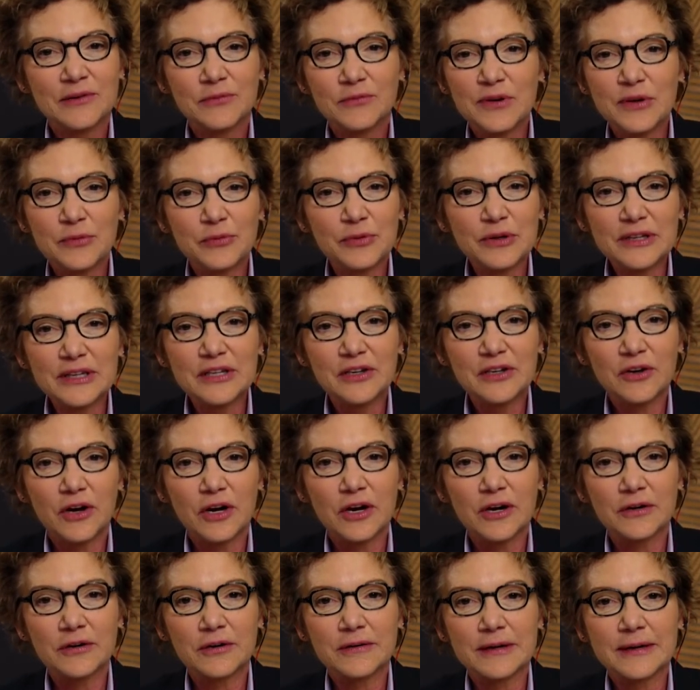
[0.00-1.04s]
We really
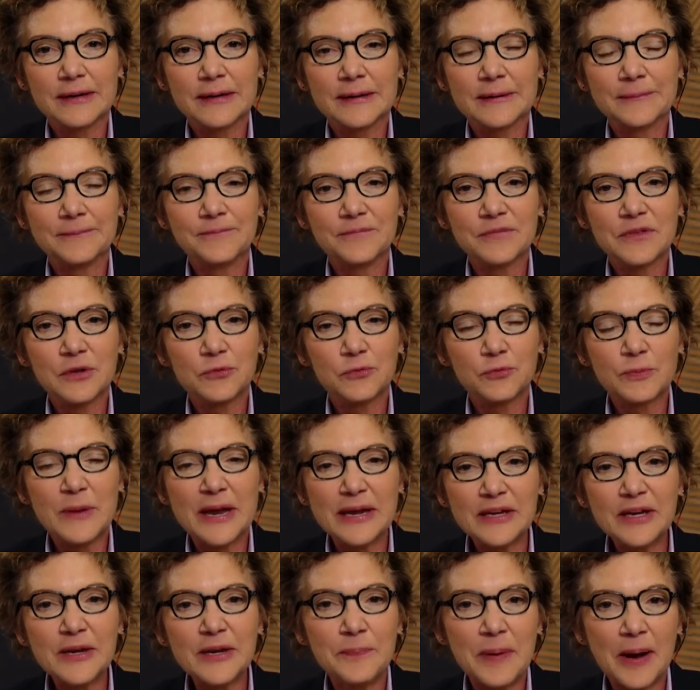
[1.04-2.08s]
are
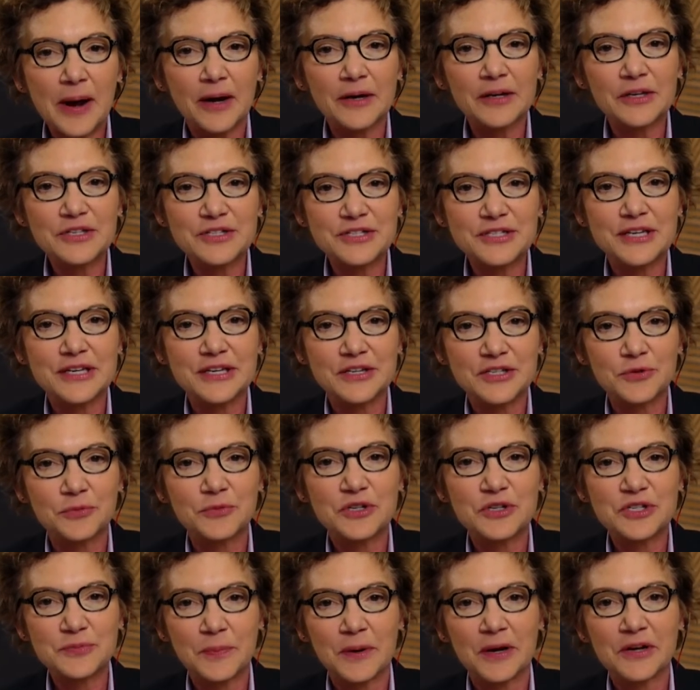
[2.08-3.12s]
making policy as a
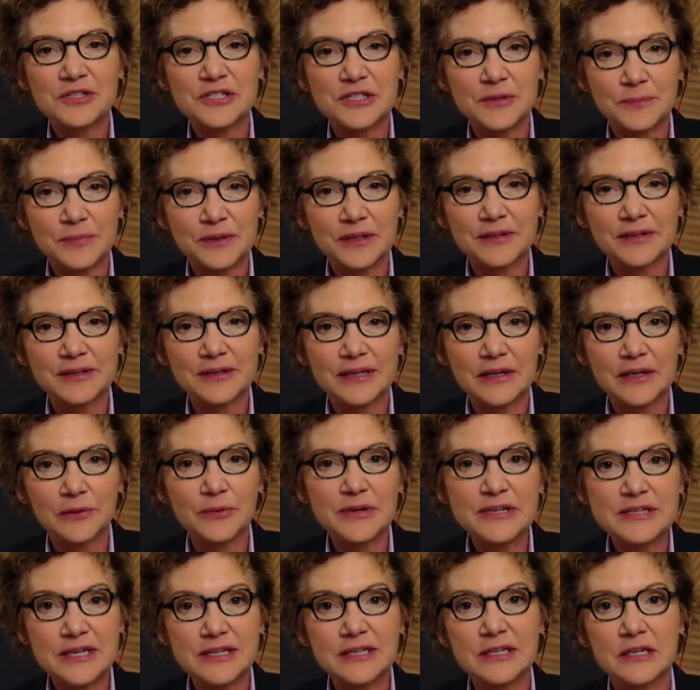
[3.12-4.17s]
responsibility.
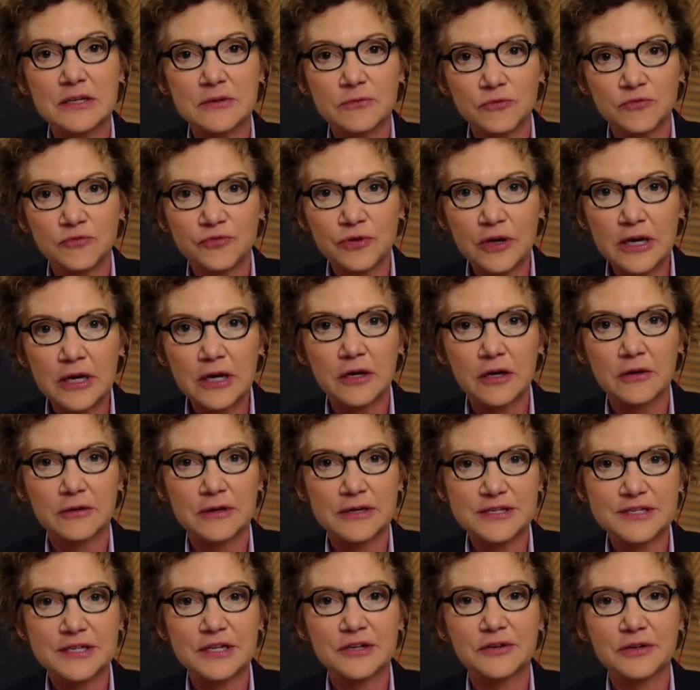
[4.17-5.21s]
We take it very
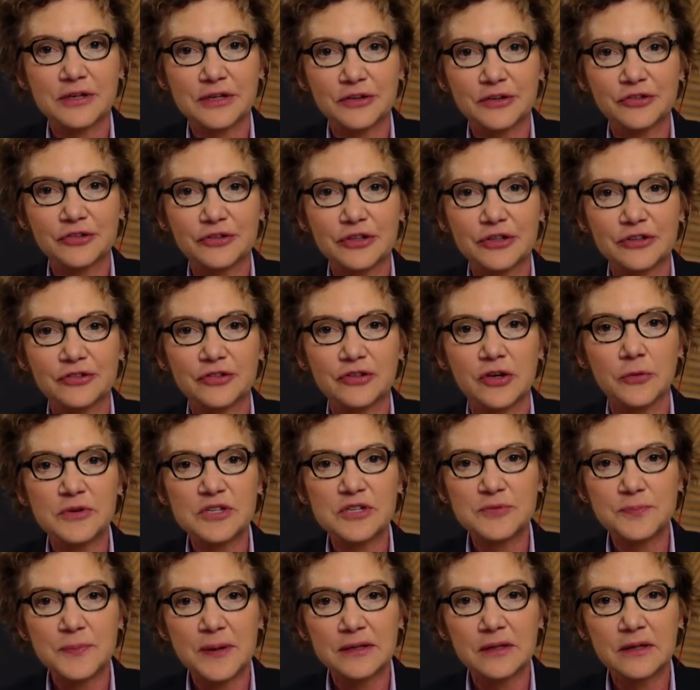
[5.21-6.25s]
seriously. So we
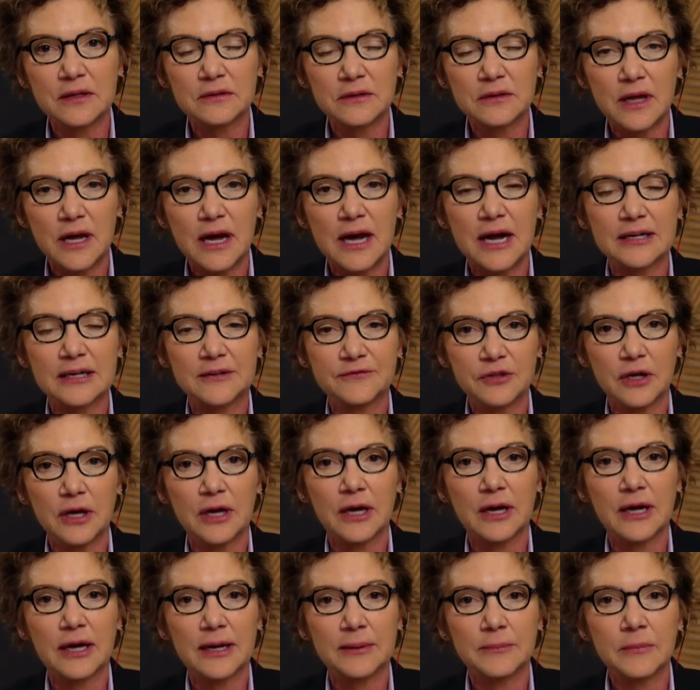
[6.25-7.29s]
spend a lot of
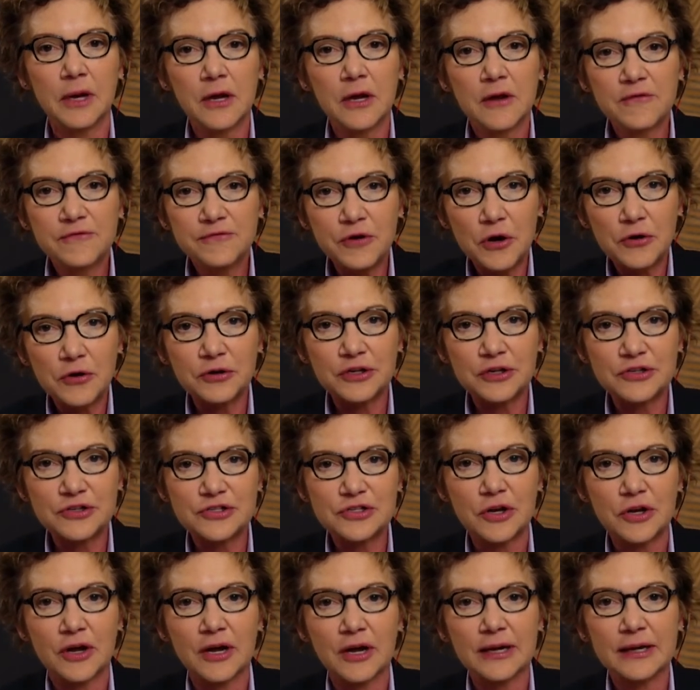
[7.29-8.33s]
time
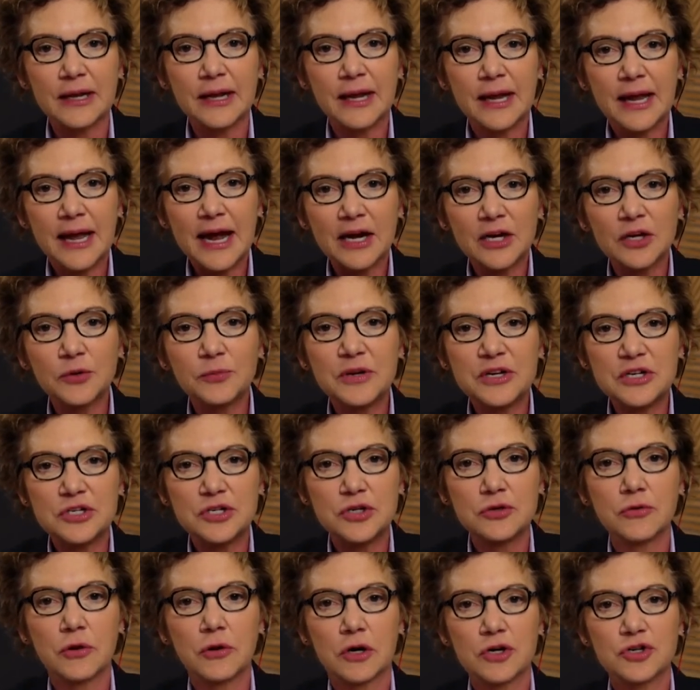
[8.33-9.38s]
focused on how do we
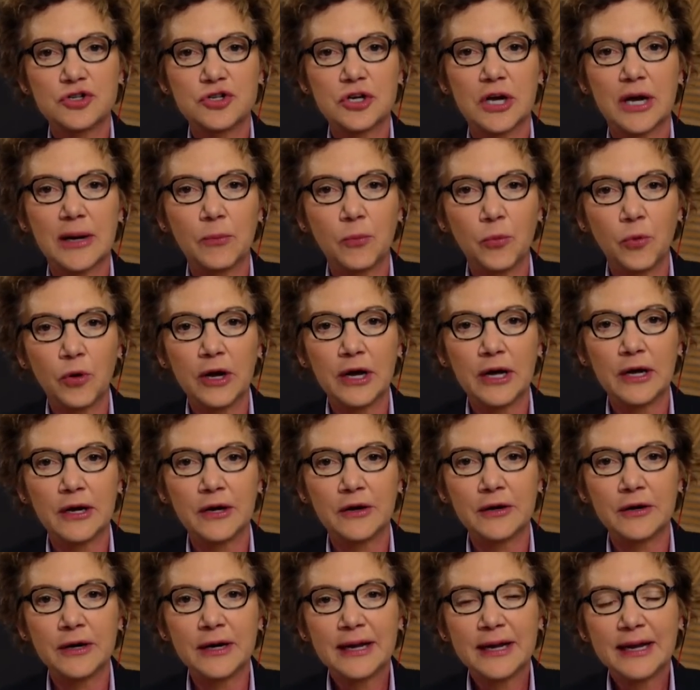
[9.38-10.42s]
do our job
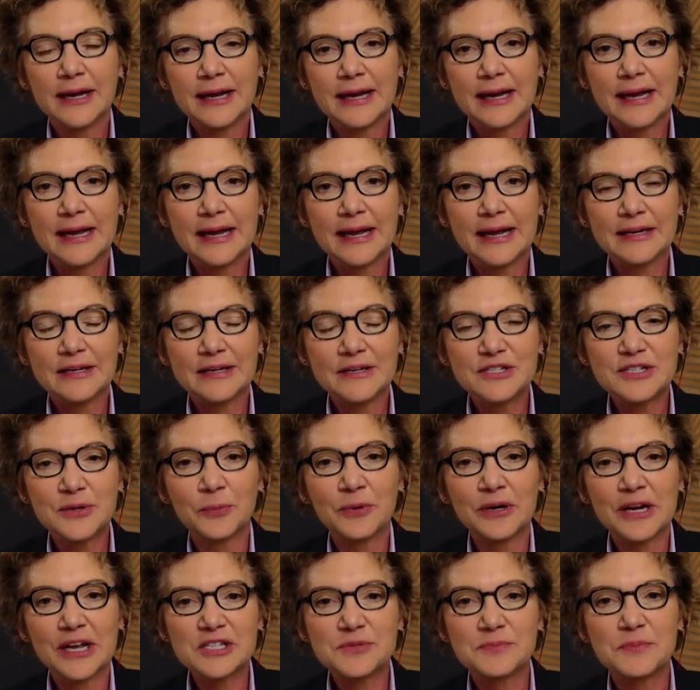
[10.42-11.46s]
well. And
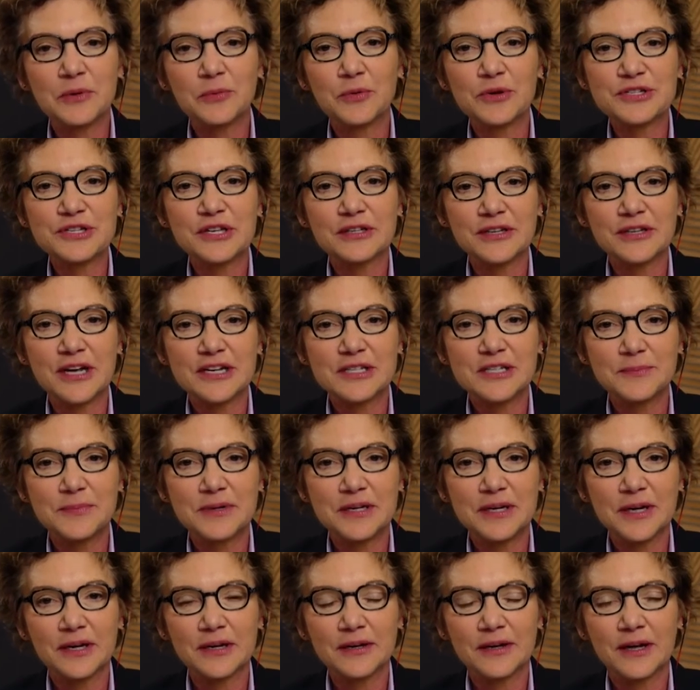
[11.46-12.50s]
someone asked me, what's it like to
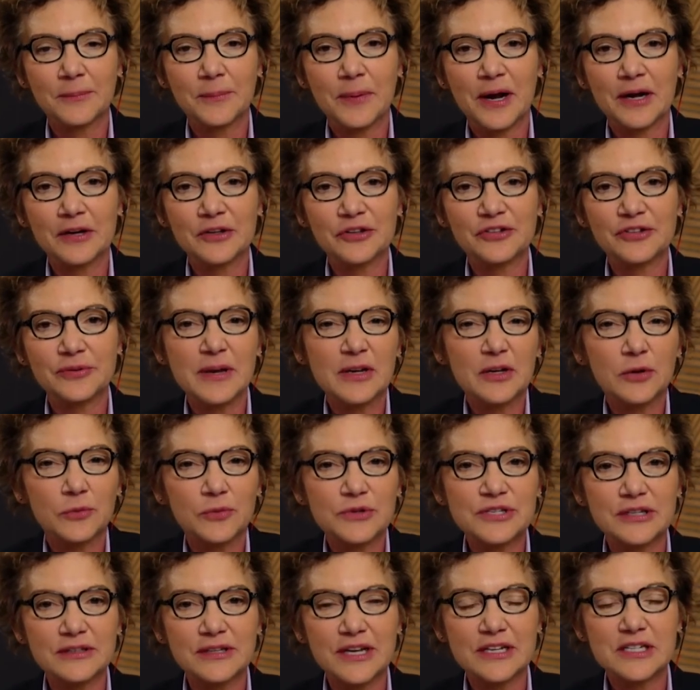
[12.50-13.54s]
be a policymaker?
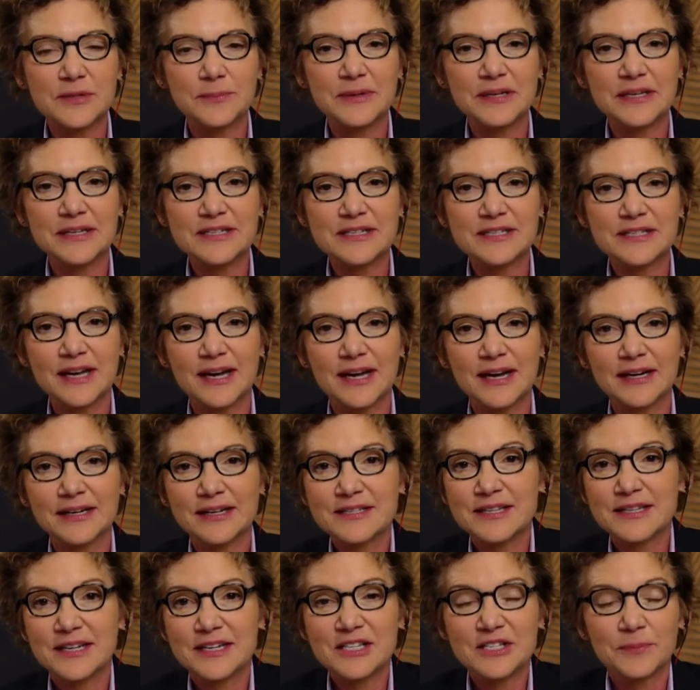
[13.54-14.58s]
What's it like to be inside? I
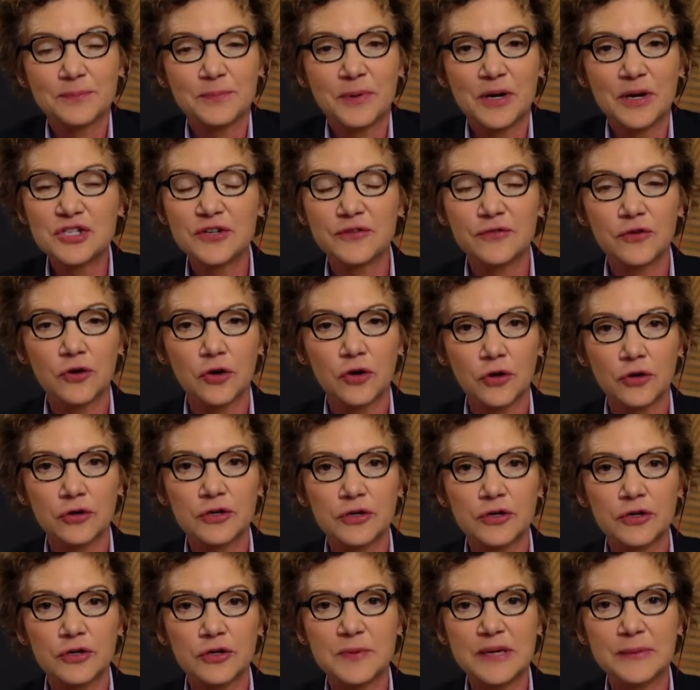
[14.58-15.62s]
said, it's a bunch of
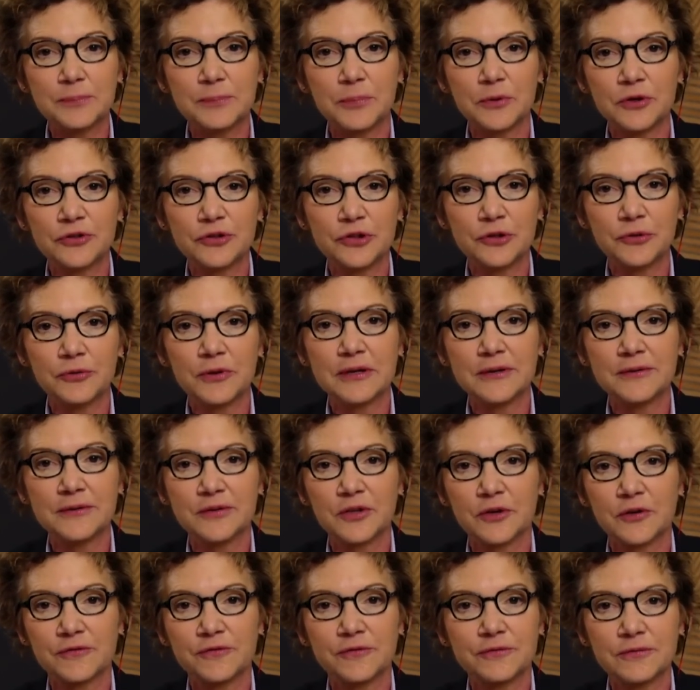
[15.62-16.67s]
earnest people doing
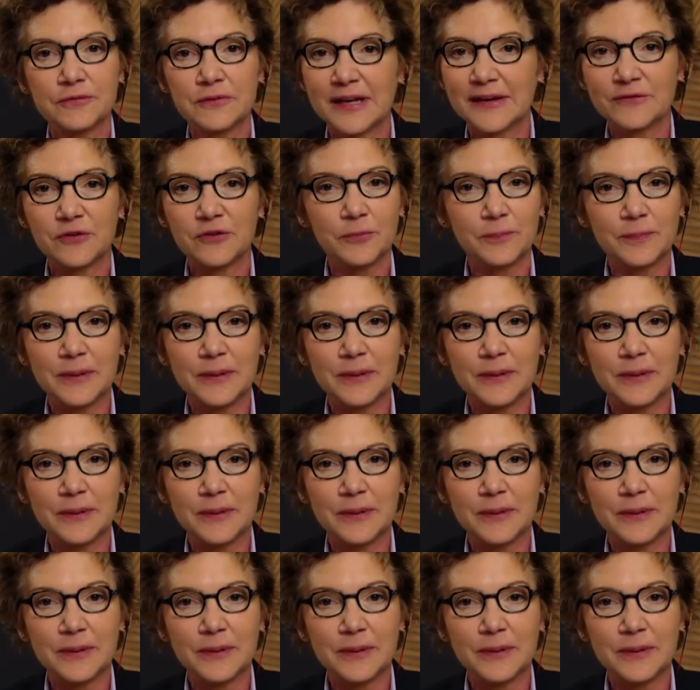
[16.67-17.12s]
their level